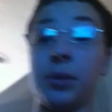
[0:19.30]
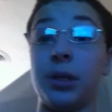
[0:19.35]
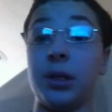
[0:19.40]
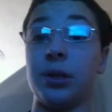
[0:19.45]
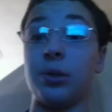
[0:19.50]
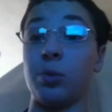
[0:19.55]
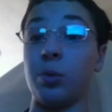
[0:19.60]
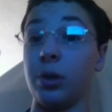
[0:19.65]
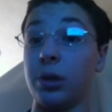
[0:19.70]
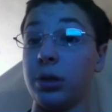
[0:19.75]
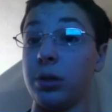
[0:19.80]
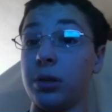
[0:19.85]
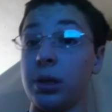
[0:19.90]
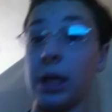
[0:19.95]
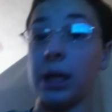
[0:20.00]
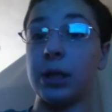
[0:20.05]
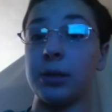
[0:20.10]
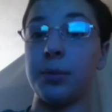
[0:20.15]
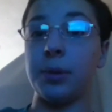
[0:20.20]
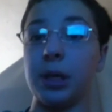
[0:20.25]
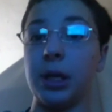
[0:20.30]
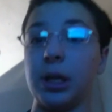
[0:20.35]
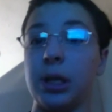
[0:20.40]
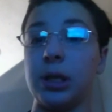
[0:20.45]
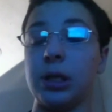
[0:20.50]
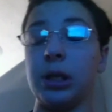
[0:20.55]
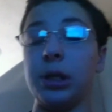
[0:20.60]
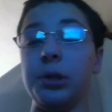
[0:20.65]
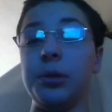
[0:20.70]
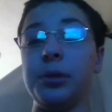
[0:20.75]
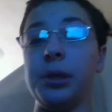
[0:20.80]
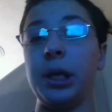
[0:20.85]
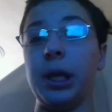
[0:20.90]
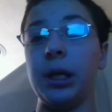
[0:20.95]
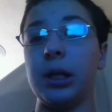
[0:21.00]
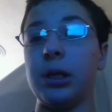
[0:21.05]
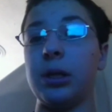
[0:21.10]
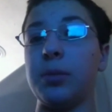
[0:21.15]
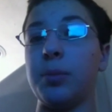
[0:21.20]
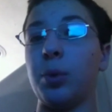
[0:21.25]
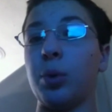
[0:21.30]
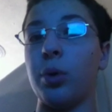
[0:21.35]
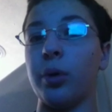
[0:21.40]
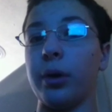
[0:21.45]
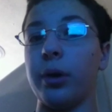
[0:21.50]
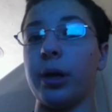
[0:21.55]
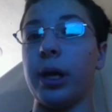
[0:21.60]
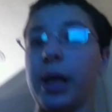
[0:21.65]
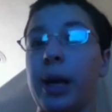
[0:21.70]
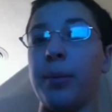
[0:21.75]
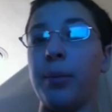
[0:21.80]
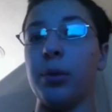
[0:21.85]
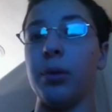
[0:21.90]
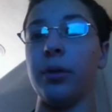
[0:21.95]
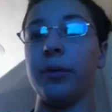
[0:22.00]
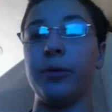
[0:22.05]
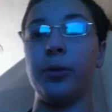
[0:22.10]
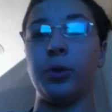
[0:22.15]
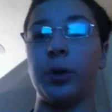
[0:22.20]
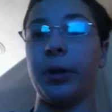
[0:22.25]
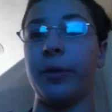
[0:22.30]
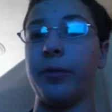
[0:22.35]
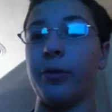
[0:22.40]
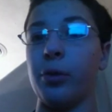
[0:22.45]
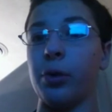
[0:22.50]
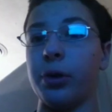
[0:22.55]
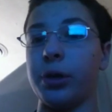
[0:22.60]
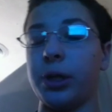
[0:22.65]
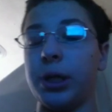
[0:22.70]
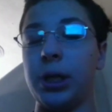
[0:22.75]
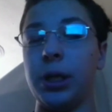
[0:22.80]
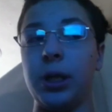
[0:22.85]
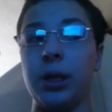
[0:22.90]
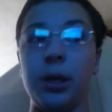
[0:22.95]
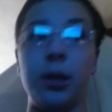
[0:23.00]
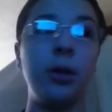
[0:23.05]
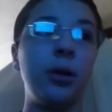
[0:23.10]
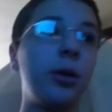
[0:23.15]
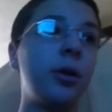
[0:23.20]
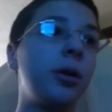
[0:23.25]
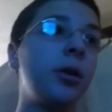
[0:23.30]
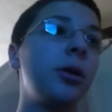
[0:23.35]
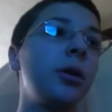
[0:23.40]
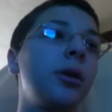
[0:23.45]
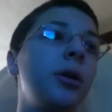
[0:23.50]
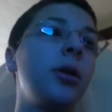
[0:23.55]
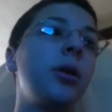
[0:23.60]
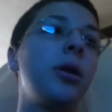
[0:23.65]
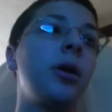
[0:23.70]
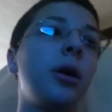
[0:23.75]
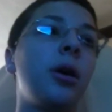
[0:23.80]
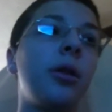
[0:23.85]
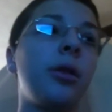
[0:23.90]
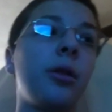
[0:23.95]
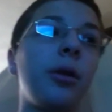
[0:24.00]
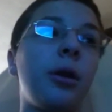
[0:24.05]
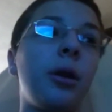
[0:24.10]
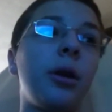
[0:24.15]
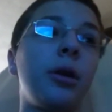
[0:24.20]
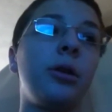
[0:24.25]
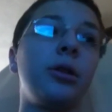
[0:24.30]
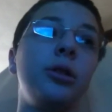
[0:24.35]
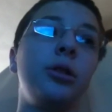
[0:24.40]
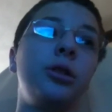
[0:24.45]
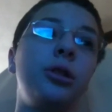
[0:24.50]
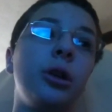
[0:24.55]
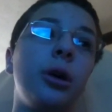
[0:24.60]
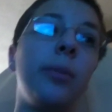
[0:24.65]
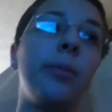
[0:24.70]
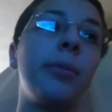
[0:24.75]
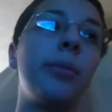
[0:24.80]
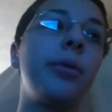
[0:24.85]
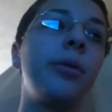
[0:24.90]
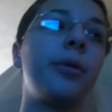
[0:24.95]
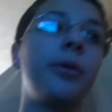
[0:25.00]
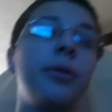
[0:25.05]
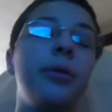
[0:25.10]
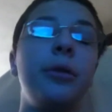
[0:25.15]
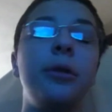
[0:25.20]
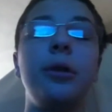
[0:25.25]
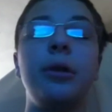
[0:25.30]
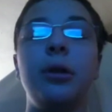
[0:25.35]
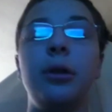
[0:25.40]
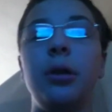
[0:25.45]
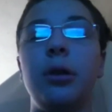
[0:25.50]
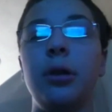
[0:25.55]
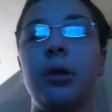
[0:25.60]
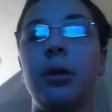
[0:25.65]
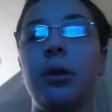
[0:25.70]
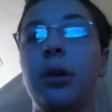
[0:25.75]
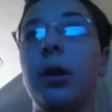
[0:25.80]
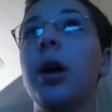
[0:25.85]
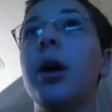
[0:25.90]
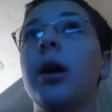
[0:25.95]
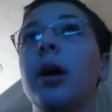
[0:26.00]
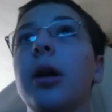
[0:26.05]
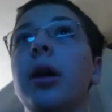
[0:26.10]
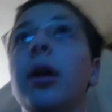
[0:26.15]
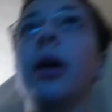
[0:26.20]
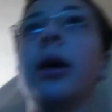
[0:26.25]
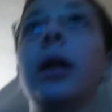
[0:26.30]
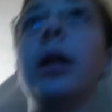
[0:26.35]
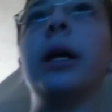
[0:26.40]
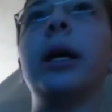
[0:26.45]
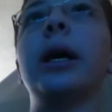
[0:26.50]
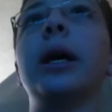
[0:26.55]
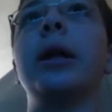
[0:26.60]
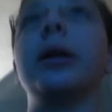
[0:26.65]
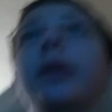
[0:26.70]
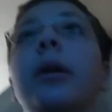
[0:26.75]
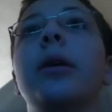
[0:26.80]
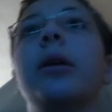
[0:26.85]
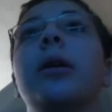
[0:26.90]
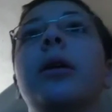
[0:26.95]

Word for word: since Windows XP is losing its support in April of 2014. I thought I'd jump the gun and get